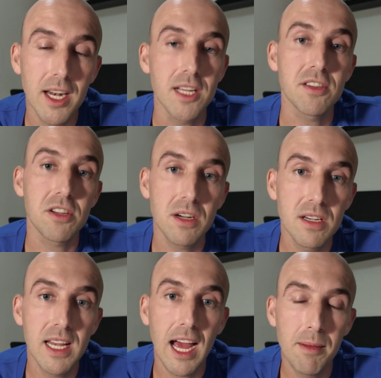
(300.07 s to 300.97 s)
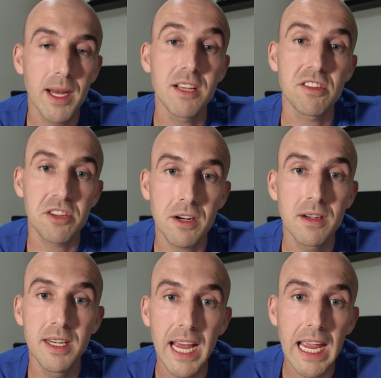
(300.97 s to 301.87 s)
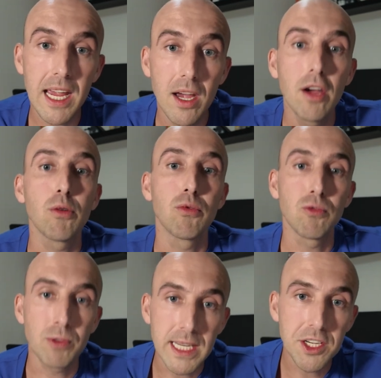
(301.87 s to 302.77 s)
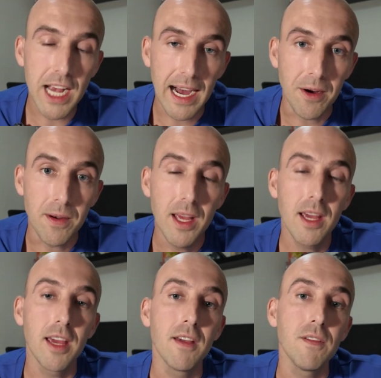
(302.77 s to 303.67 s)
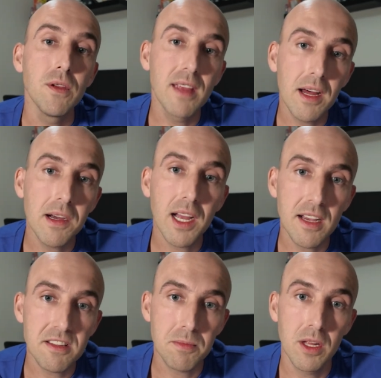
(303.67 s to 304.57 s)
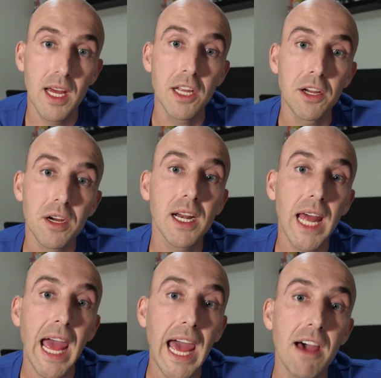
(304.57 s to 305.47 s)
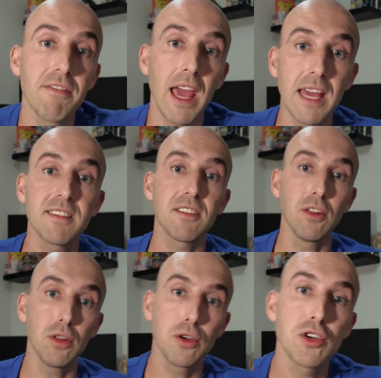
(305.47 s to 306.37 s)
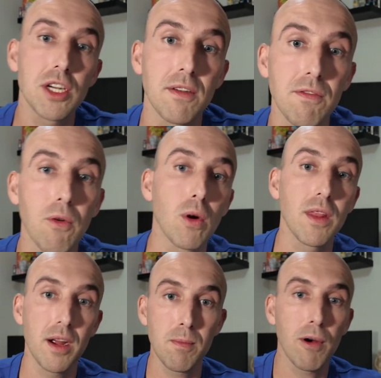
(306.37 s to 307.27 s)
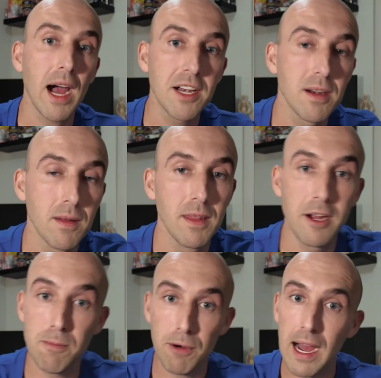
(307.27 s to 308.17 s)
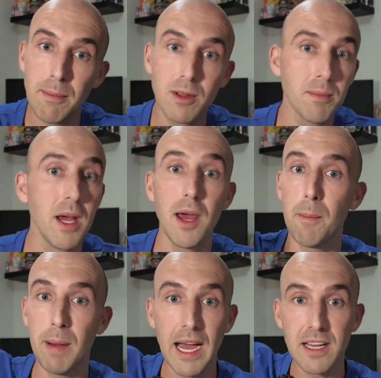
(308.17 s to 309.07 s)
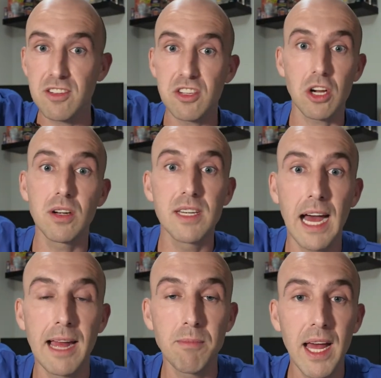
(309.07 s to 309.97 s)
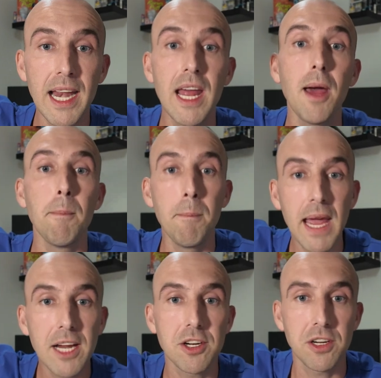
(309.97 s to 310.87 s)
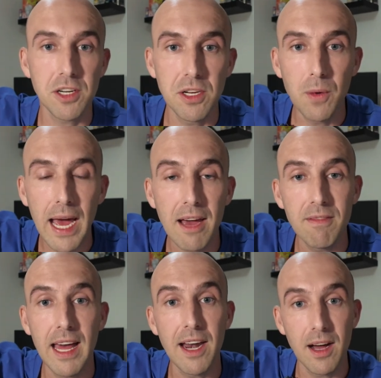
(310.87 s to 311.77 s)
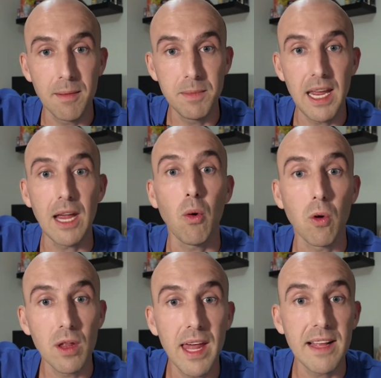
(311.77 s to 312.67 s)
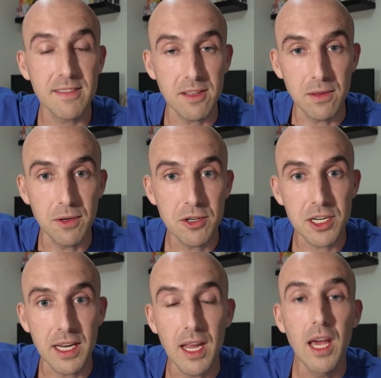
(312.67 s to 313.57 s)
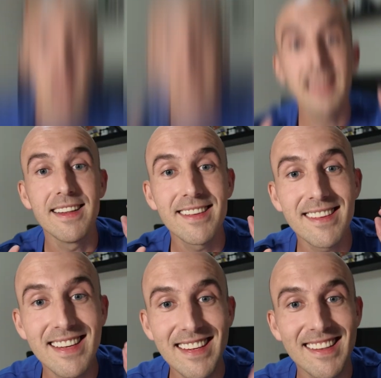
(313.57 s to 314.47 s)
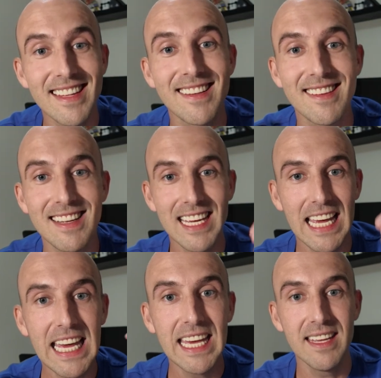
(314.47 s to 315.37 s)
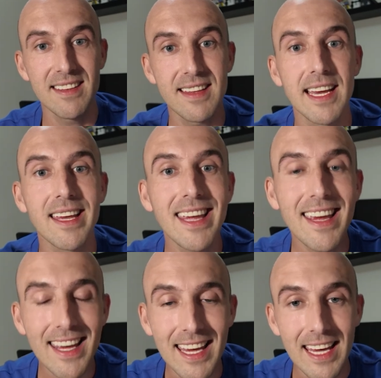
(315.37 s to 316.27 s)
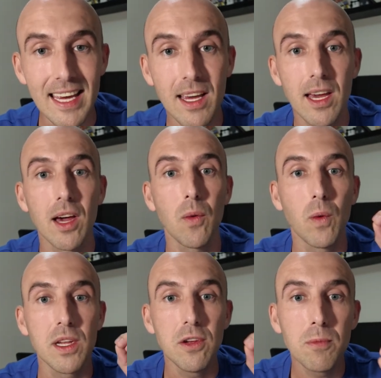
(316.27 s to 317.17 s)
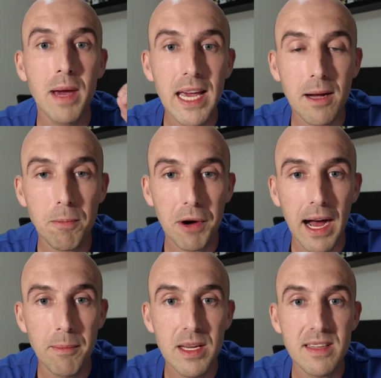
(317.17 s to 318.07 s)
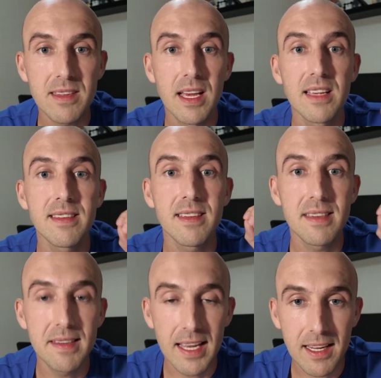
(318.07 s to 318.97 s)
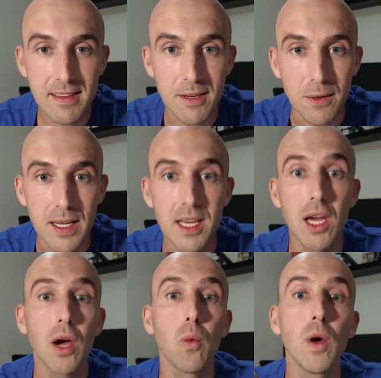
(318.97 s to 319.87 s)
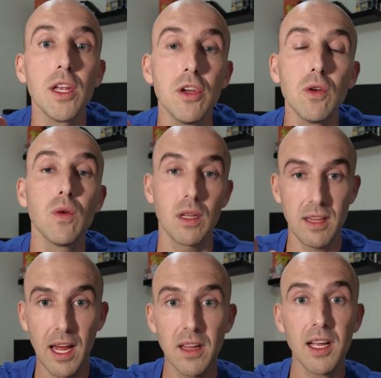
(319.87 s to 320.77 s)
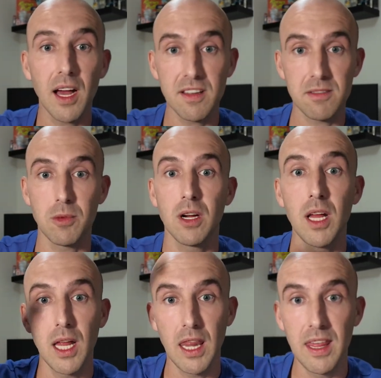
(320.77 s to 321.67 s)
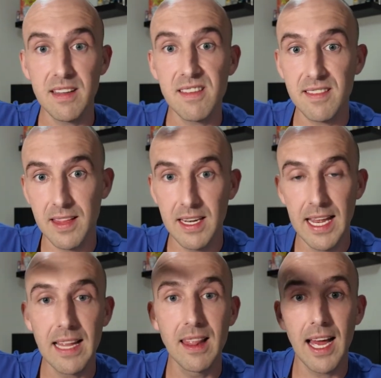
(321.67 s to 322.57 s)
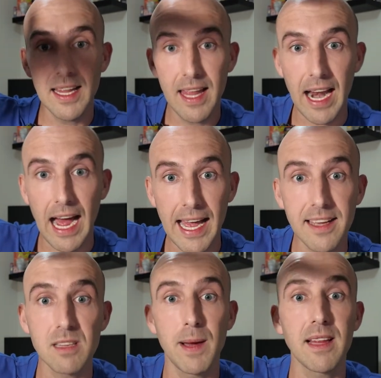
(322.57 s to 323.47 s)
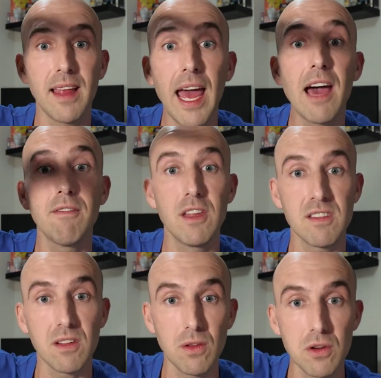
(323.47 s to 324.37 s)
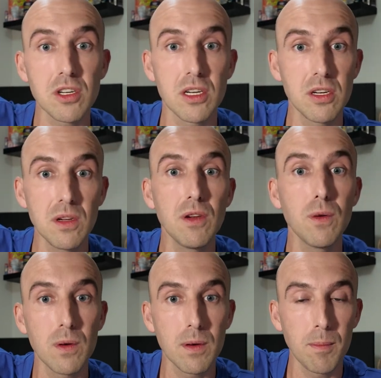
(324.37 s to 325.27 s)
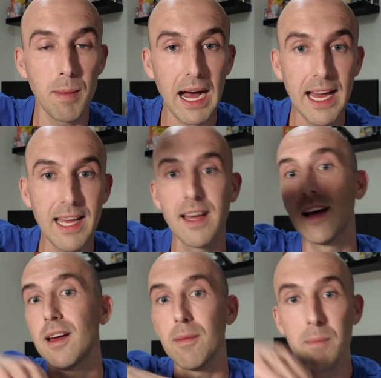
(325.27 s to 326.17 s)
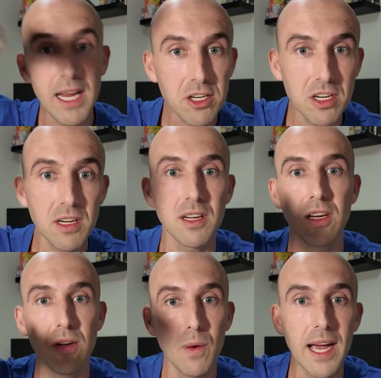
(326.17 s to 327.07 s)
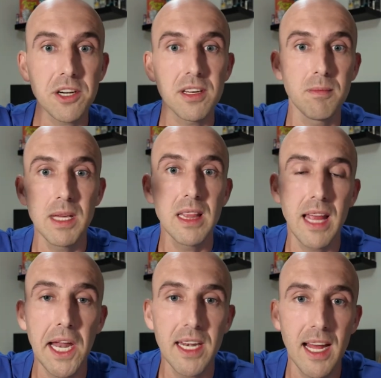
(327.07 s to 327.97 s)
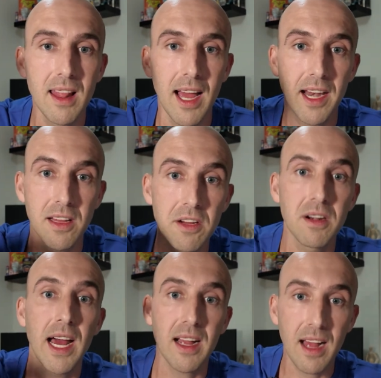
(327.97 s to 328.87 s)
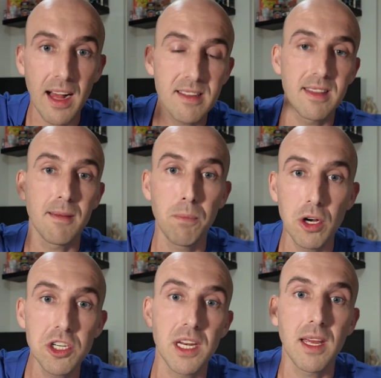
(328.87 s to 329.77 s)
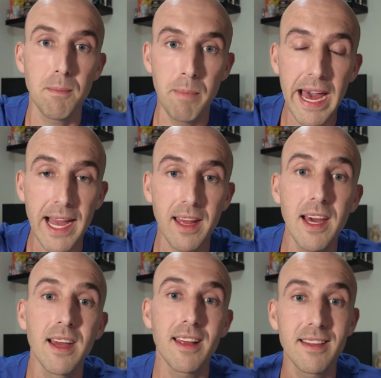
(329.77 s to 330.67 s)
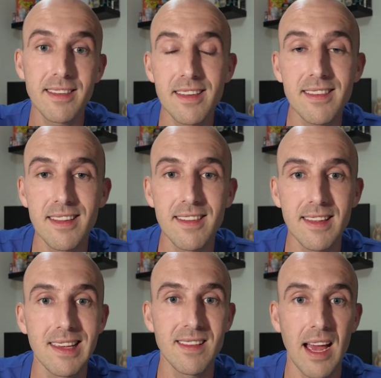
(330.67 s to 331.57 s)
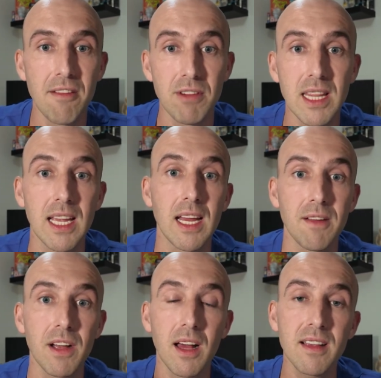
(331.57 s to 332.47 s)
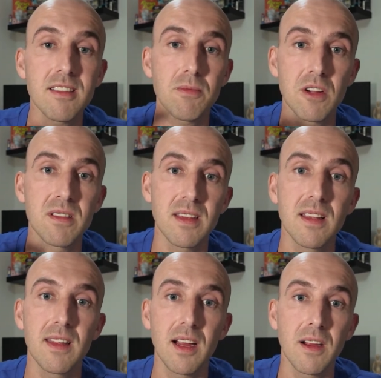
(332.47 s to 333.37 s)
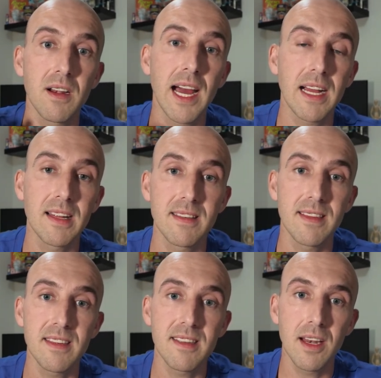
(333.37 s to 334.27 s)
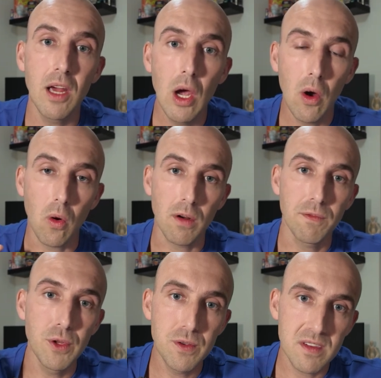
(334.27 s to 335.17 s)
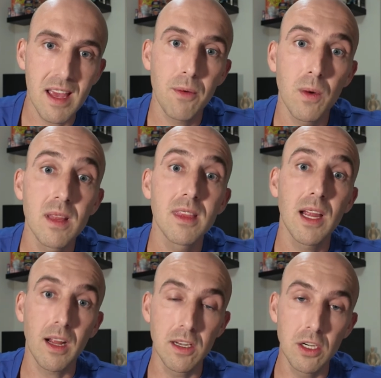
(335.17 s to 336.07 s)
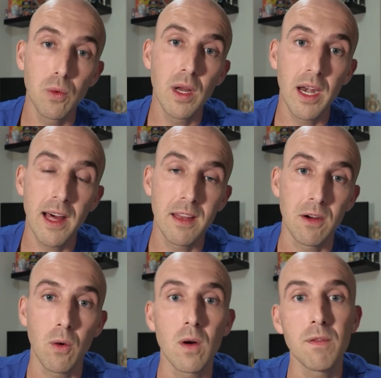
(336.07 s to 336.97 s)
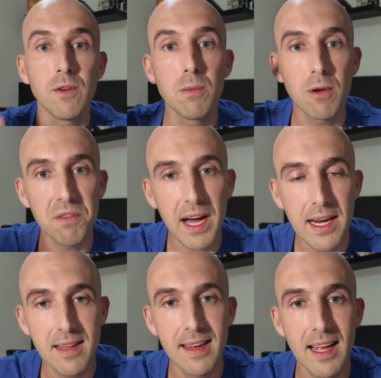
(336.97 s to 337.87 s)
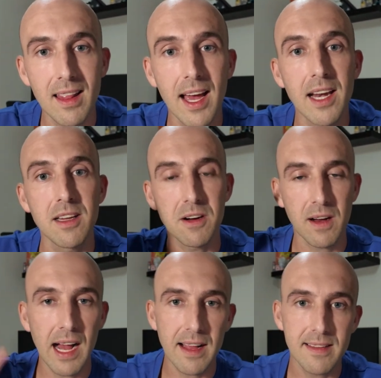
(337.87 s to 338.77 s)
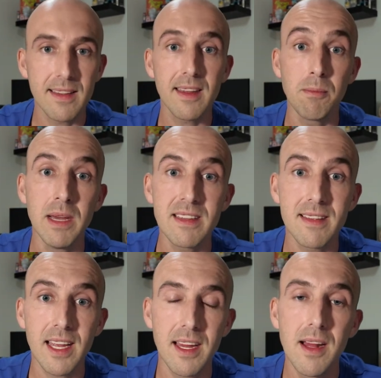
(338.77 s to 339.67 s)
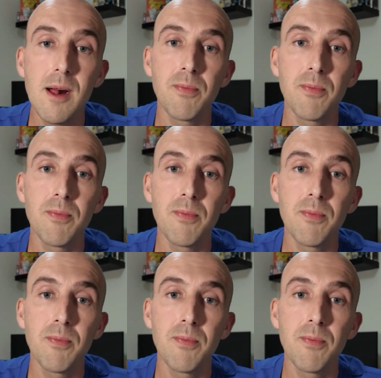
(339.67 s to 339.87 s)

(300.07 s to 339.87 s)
at a certain time on a certain date, reach out. If you tell a customer that you're going to have a solution for their problem by a certain timeline, make sure you have that update or that solution. Consistency is key. When you make a promise, stick to it. When you tell a customer, this is the deadline that I expect to have the solution to you by, make sure you actually meet that deadline and you're not constantly pushing it back. Consistency is everything. And if a customer sees that you're not consistent, or if you say one thing and do another, or if you provide a deadline and you're constantly missing it,